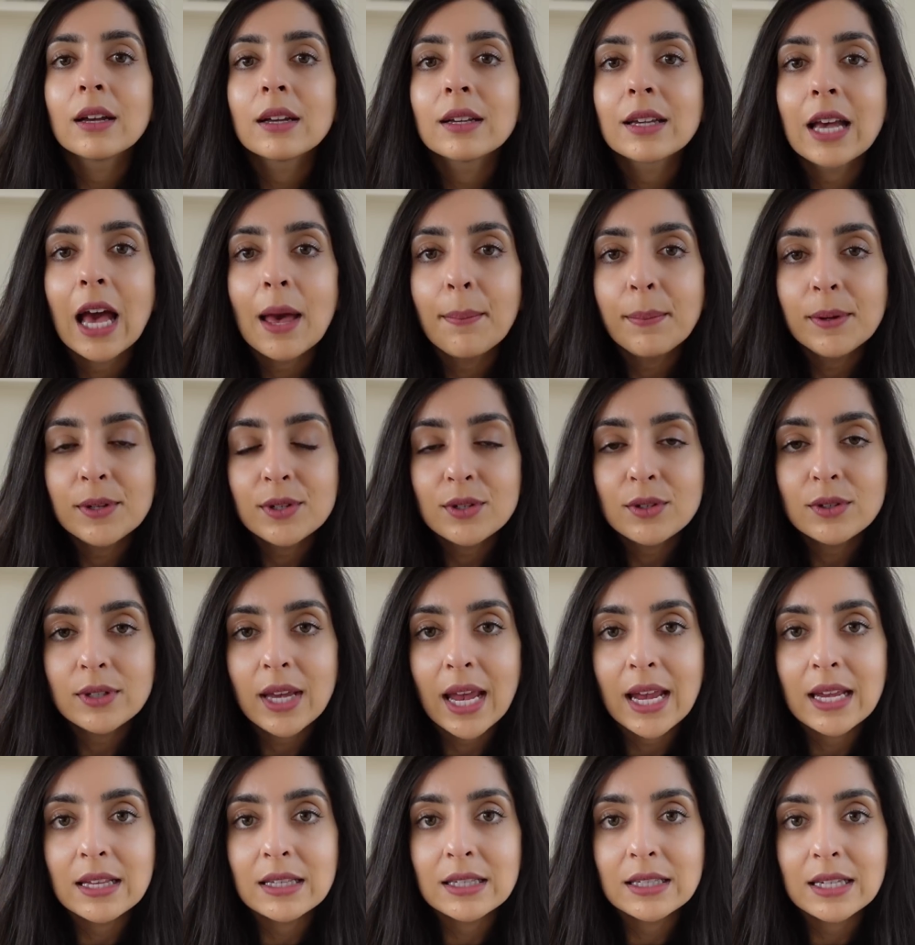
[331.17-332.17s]
Capital
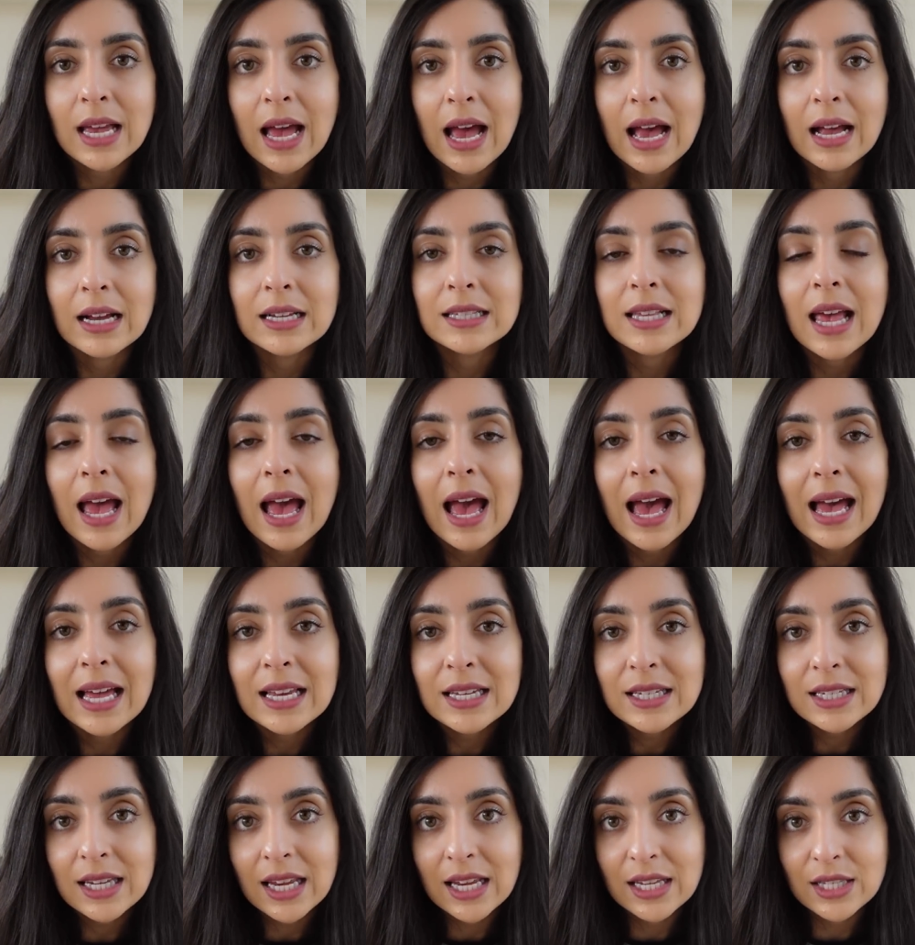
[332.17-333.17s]
gains tax
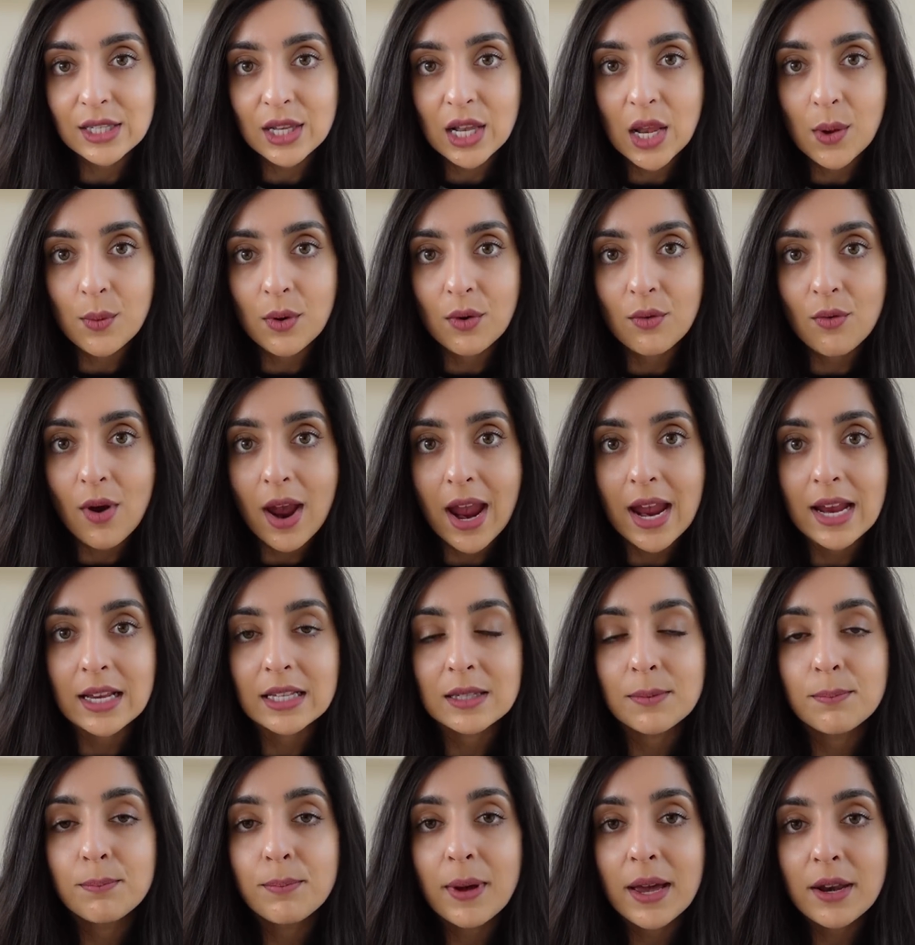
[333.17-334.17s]
and its lower
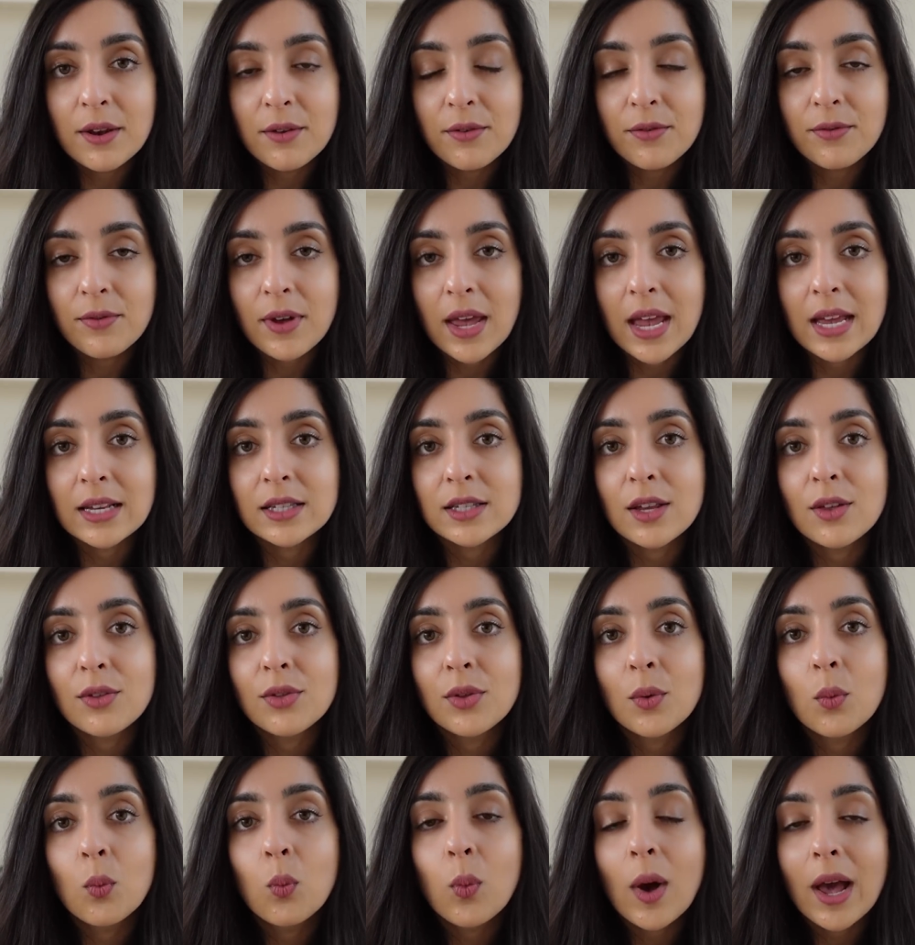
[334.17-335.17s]
rates benefit
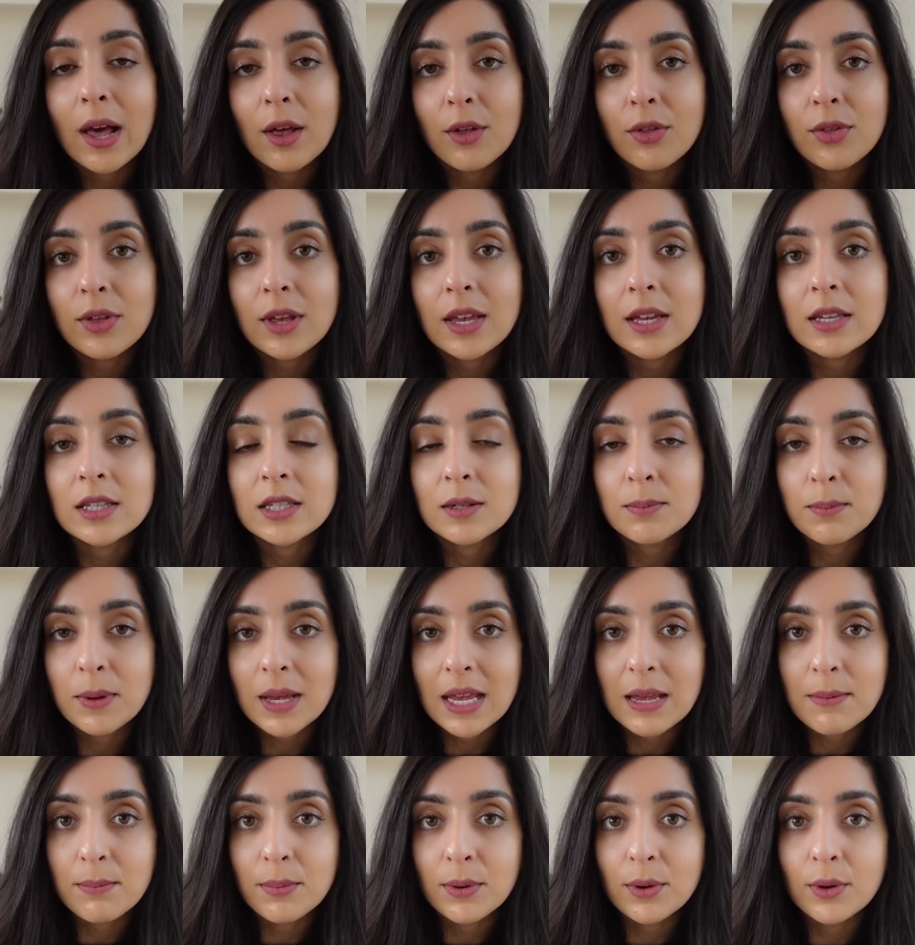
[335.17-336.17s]
the wealthiest
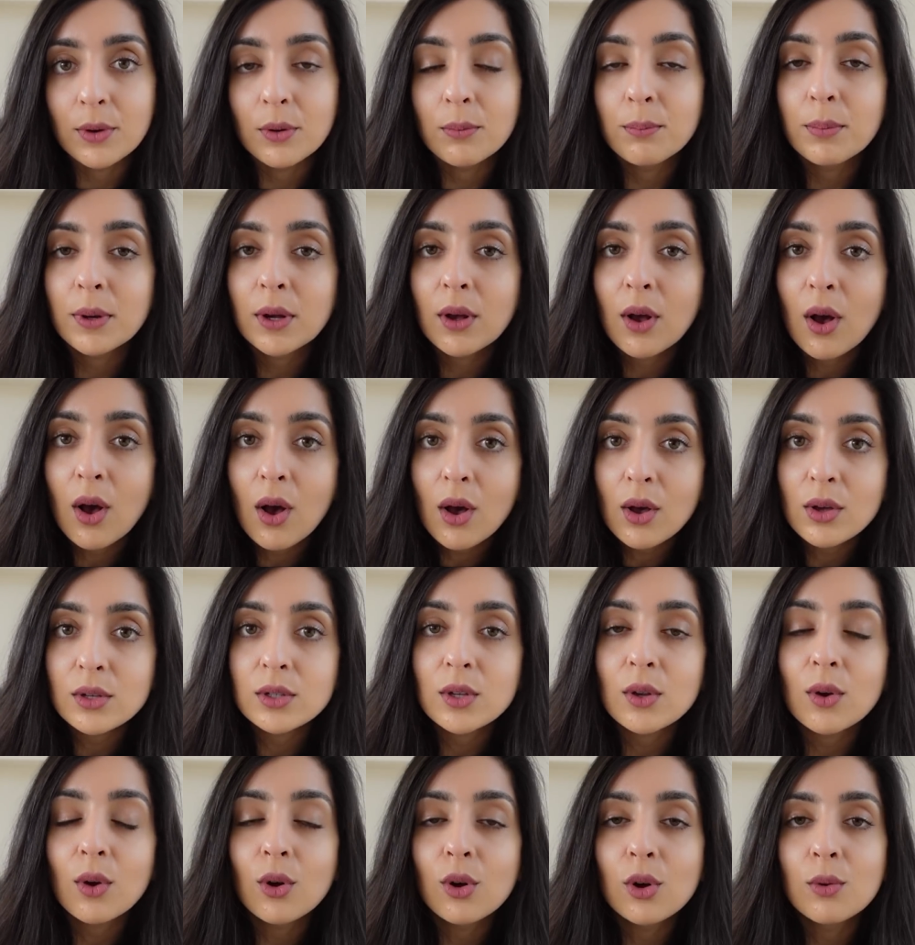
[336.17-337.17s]
people because
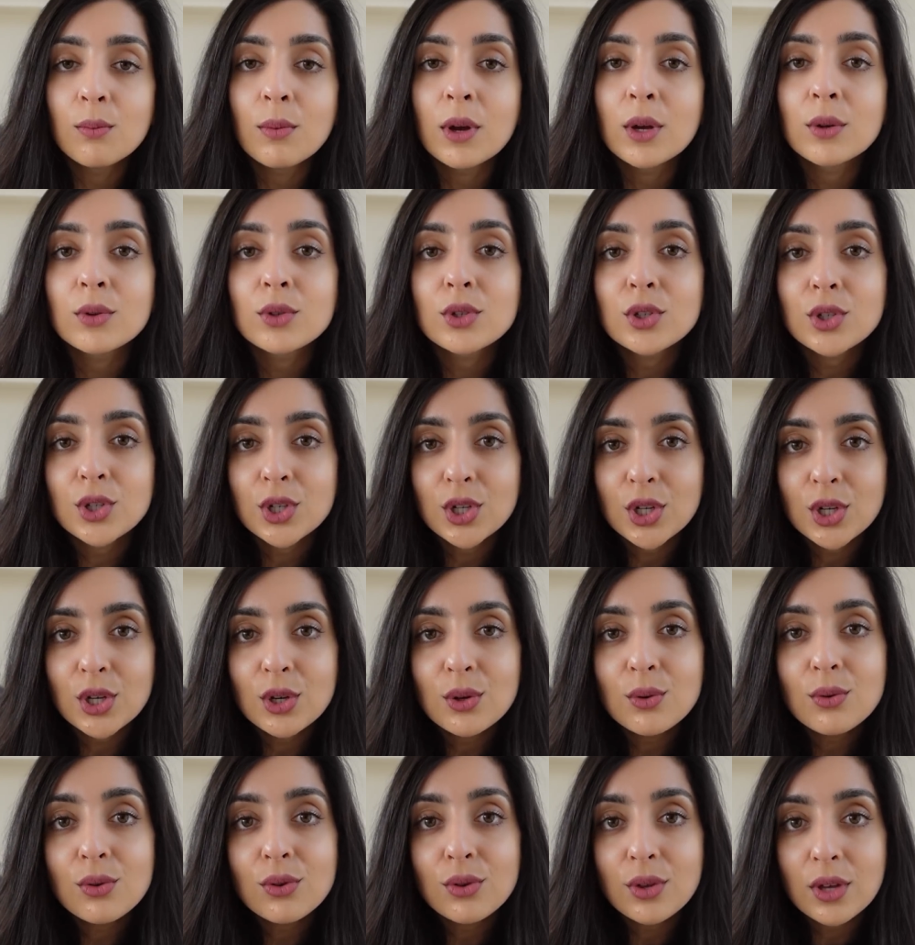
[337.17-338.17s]
almost
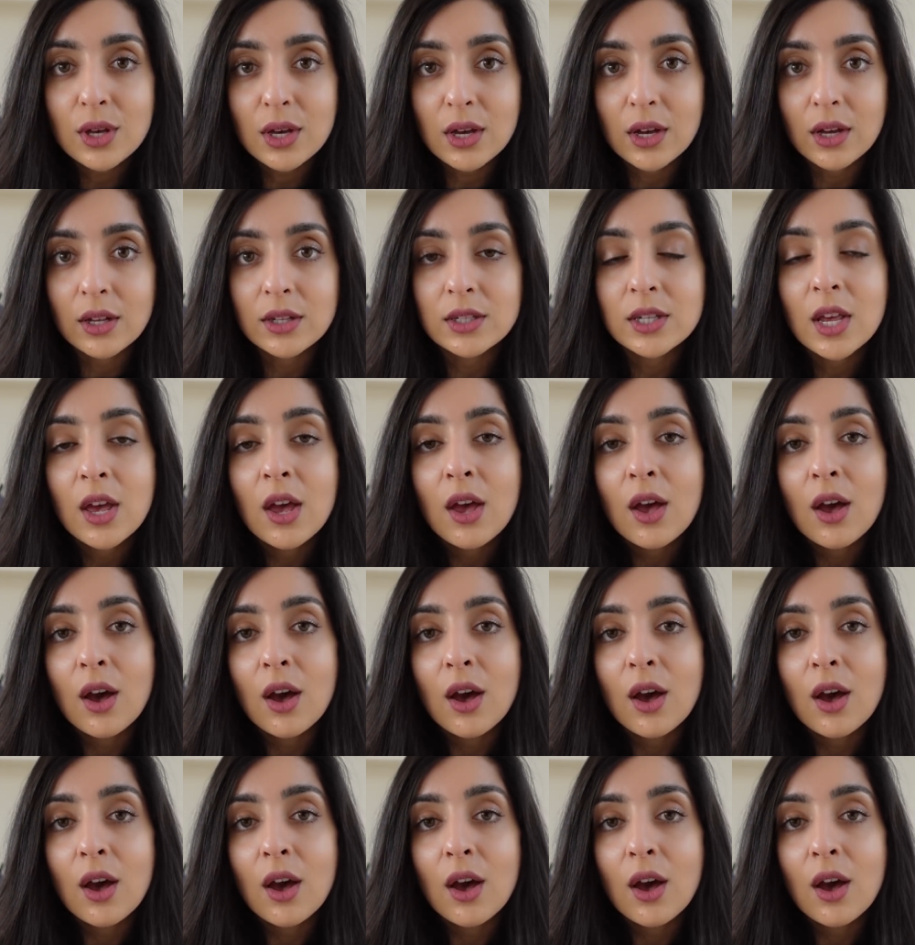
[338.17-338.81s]
2/3